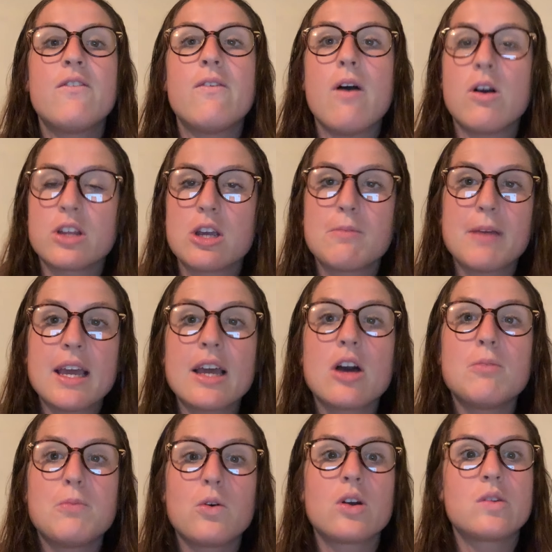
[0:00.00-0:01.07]
on your
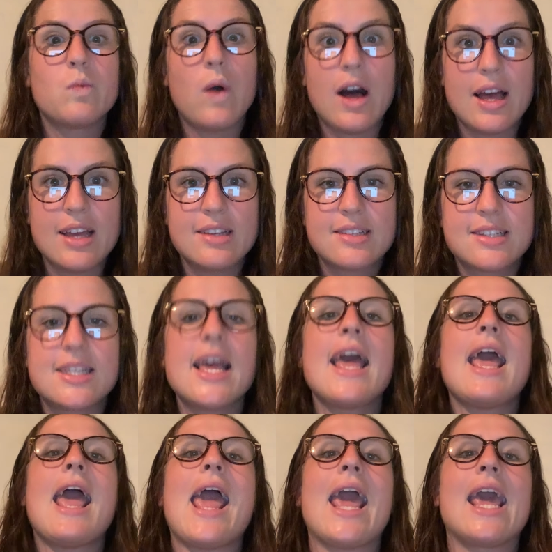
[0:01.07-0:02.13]
bingo board was.
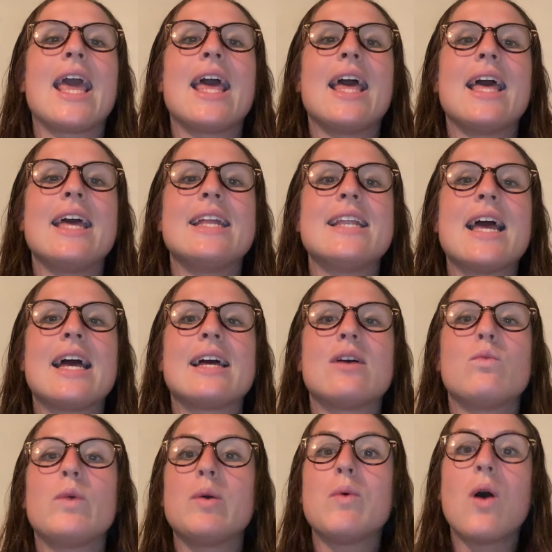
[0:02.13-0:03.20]
And
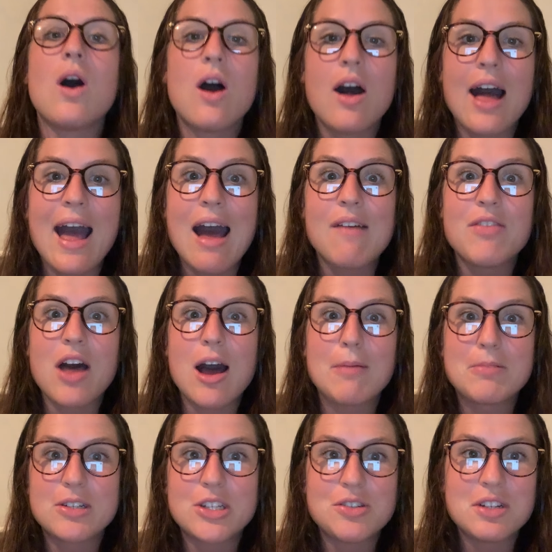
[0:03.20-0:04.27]
we will all have the
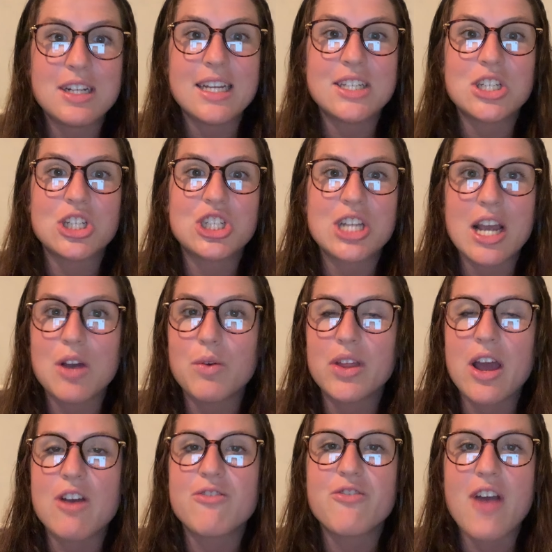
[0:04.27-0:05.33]
opportunity to share with
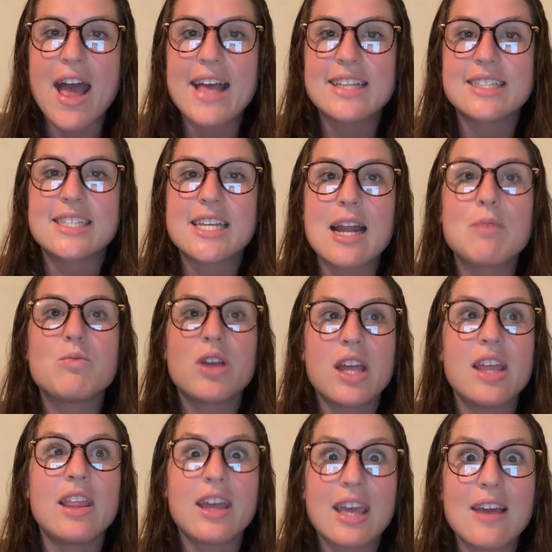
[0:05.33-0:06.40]
our friends, and I'm
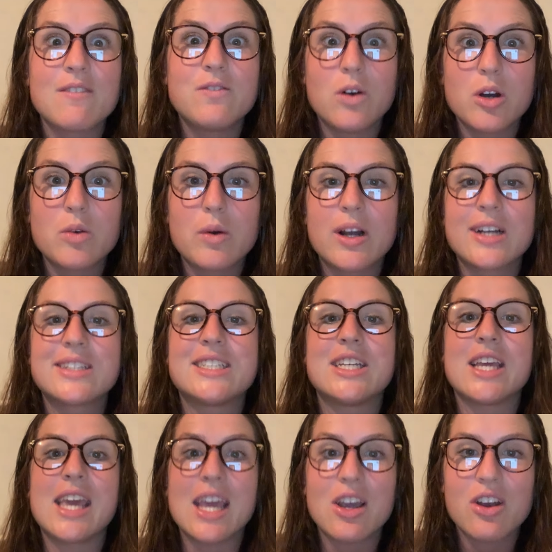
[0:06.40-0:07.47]
really looking forward to
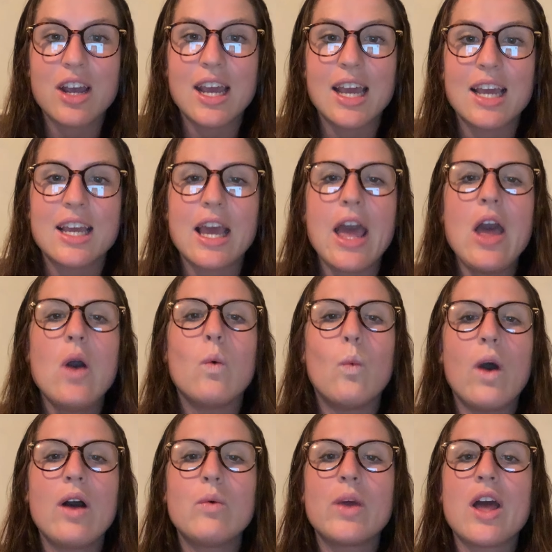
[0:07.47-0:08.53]
hearing
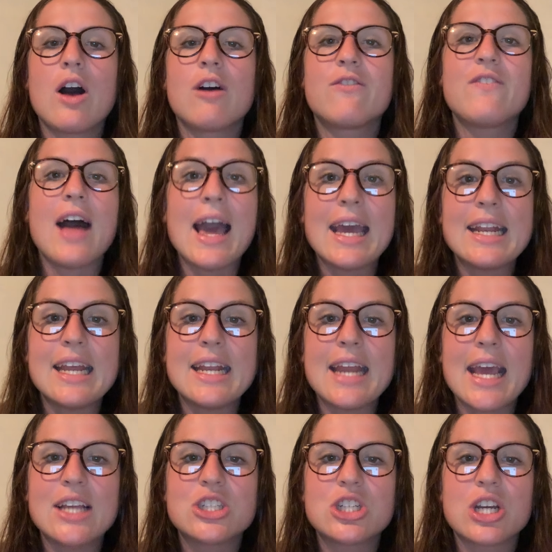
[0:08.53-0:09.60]
what we all find in
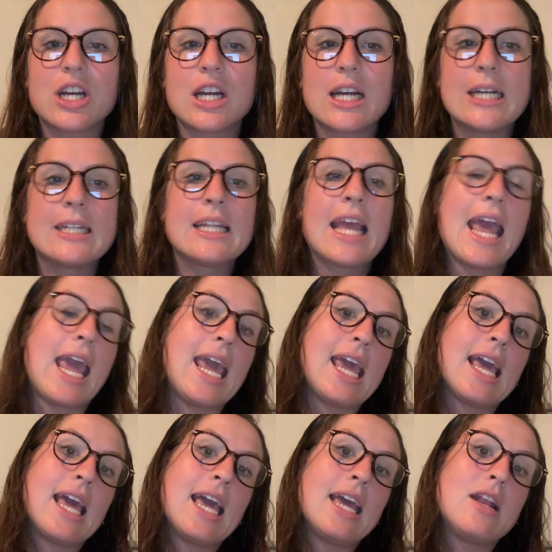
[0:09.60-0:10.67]
nature
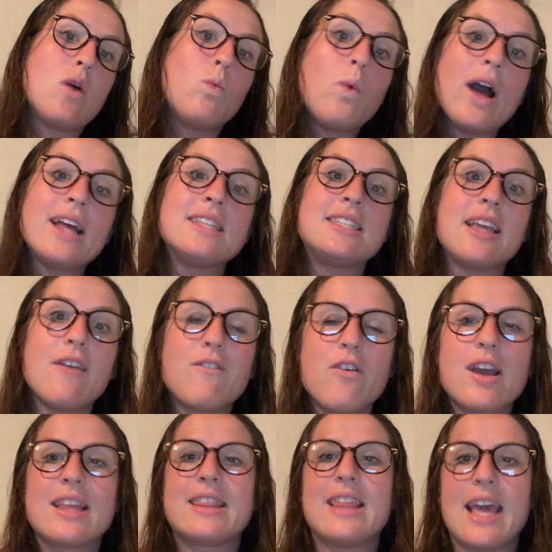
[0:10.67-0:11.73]
and what
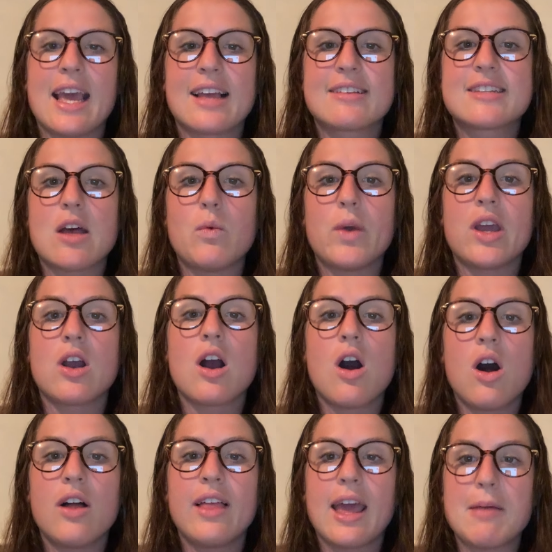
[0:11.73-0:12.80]
different things that we are
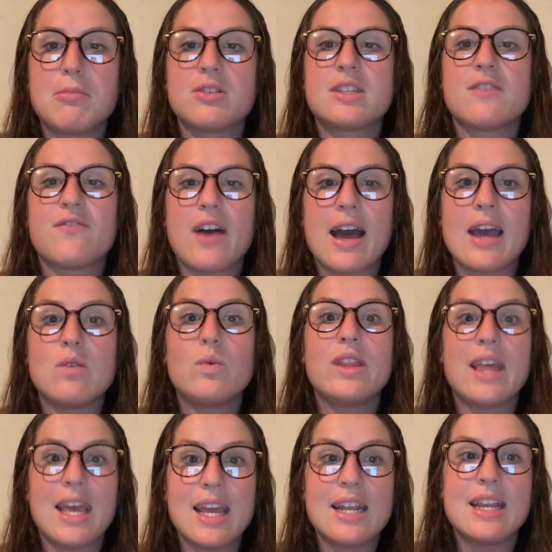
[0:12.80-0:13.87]
all able to find
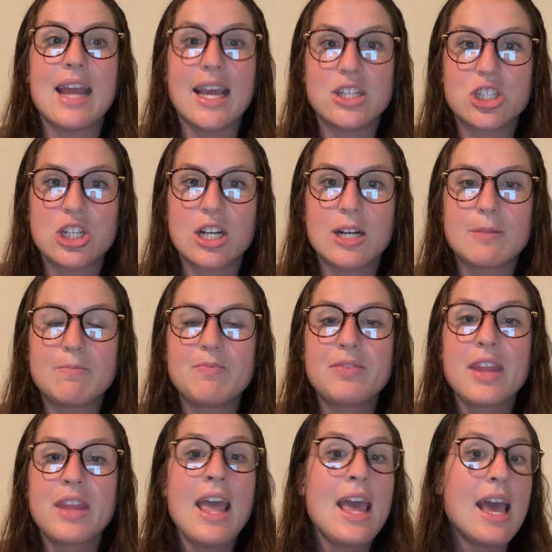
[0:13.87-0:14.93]
within nature.
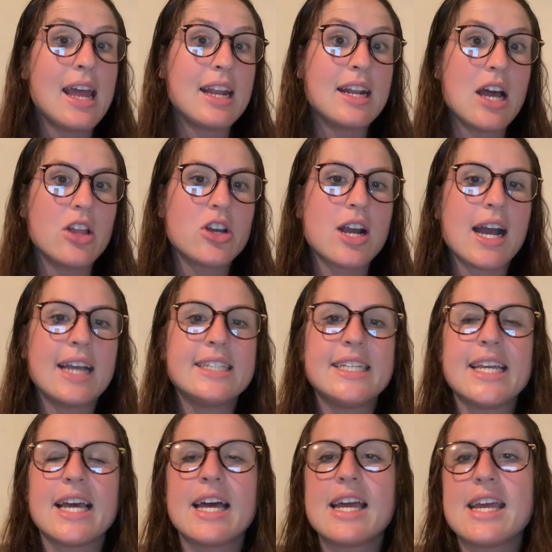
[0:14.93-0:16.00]
And another
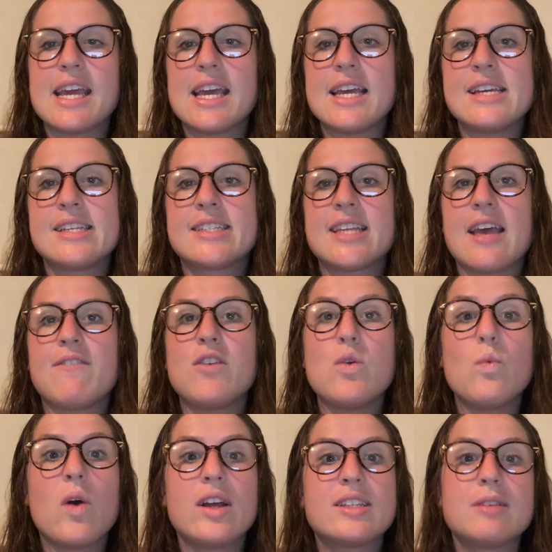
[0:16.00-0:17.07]
idea is if you
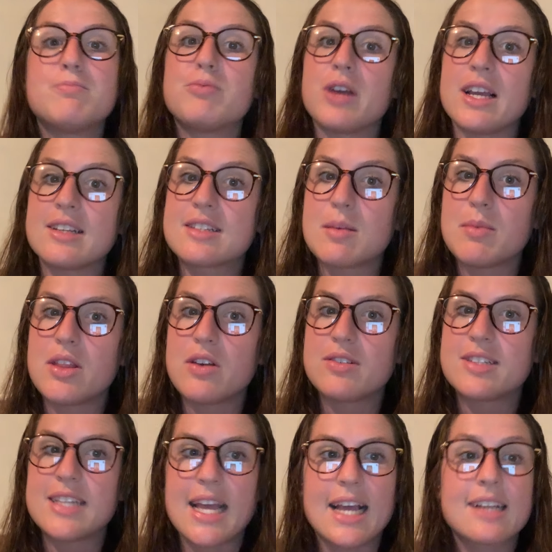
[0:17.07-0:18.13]
want to bring some of those
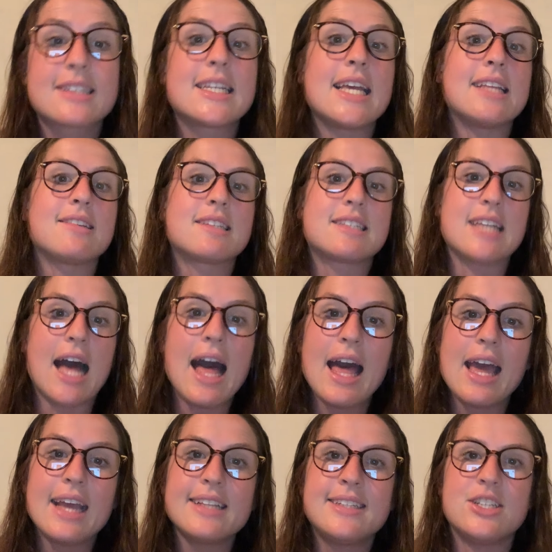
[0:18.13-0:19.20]
things
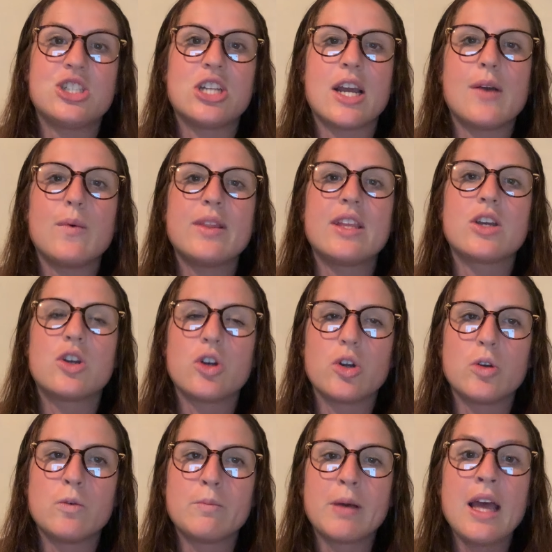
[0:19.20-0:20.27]
inside to share with the
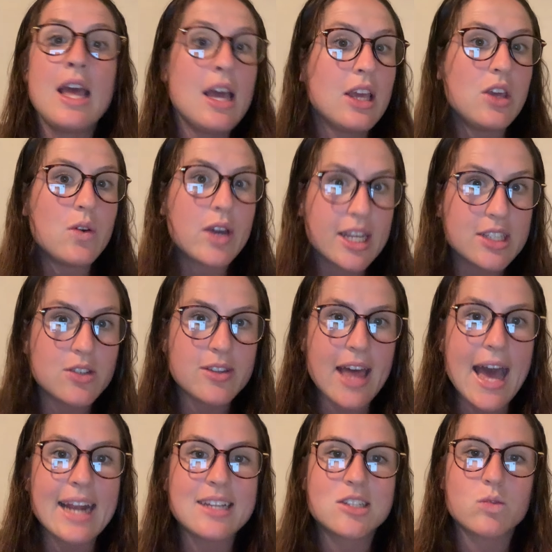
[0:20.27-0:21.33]
group, you can do
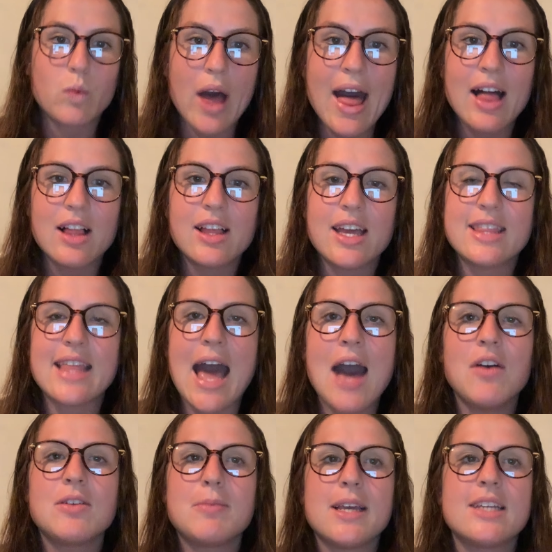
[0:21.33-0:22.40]
that as well, and
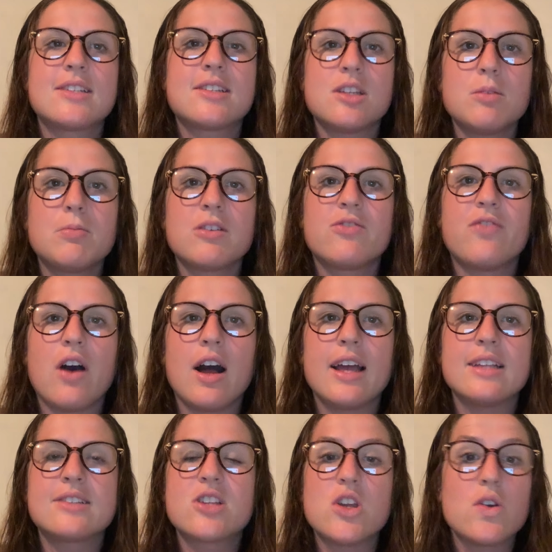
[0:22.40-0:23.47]
that would be super
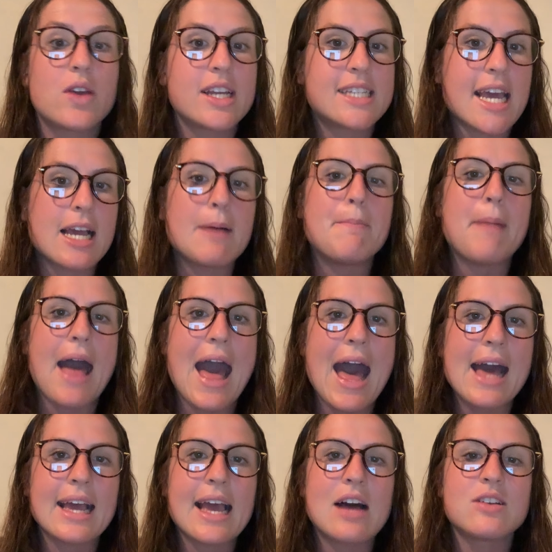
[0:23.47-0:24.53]
fun. So you could take a
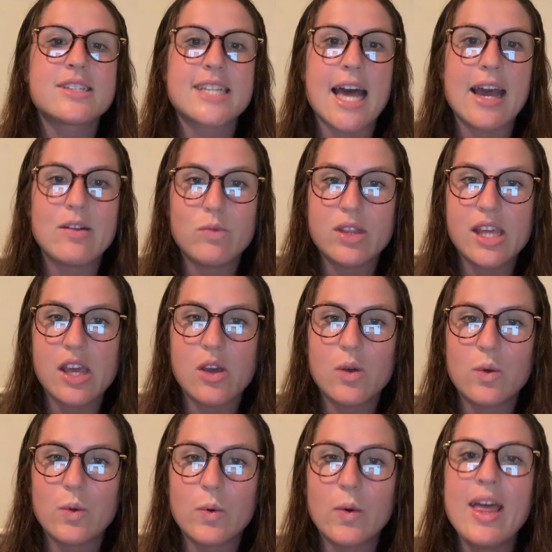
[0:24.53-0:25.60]
bag outside with
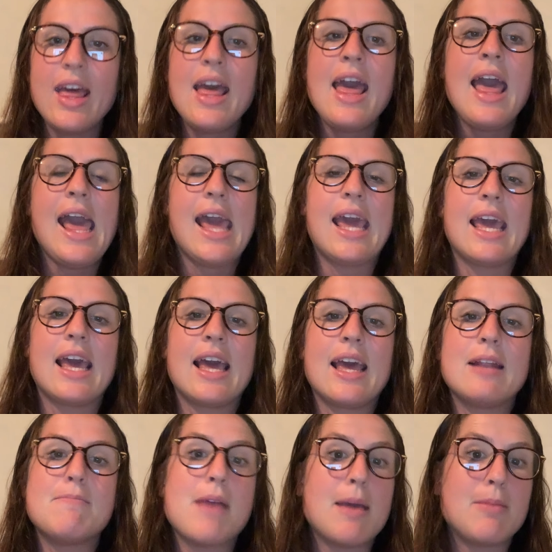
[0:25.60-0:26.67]
you,
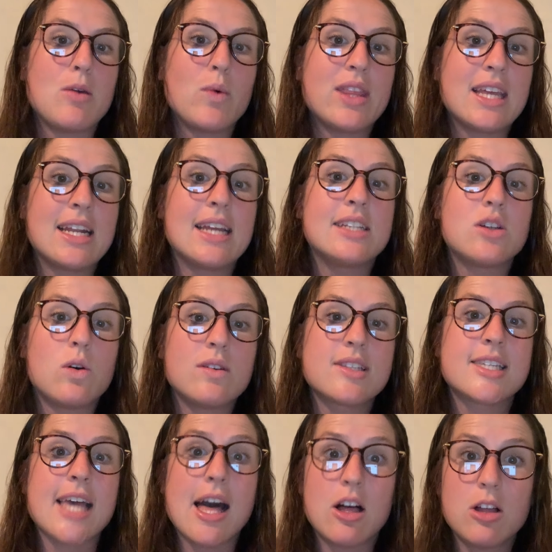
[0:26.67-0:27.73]
and maybe with an
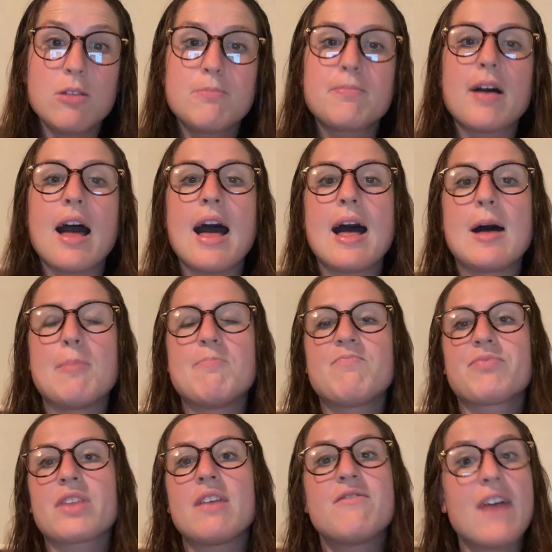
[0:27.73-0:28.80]
adult's help,
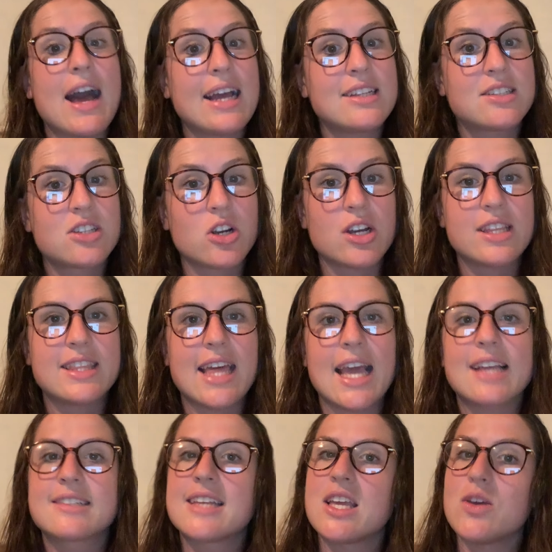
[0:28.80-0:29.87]
find certain
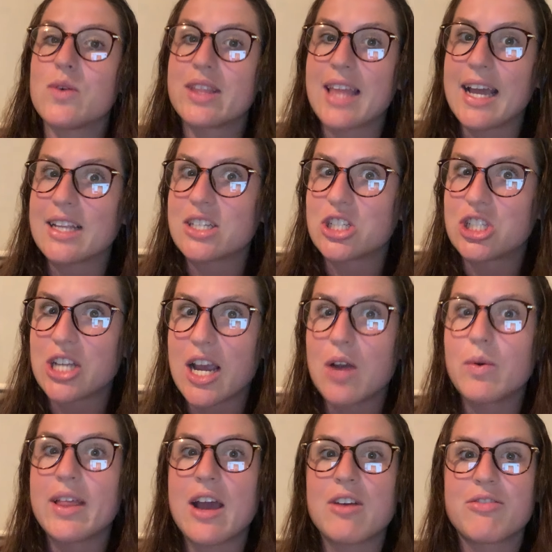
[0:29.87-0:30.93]
things that you would like to share
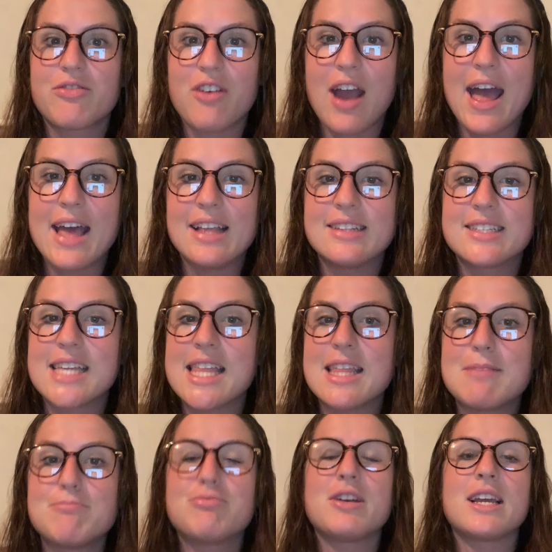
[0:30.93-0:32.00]
with our friends, and
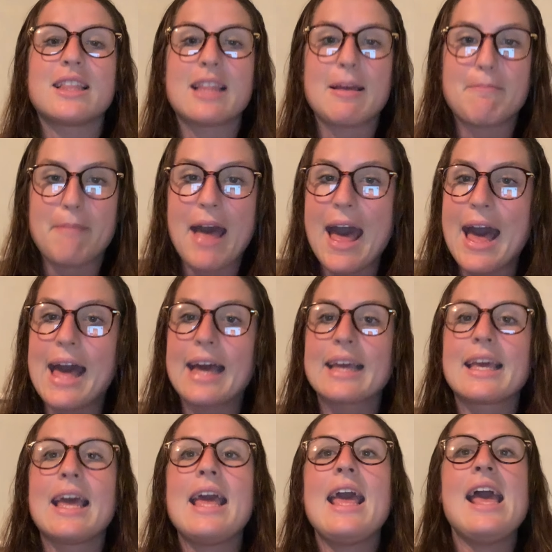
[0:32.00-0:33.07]
then bring it back
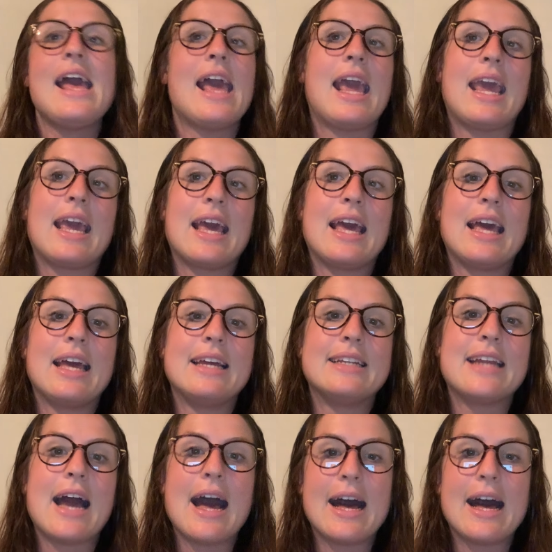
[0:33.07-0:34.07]
and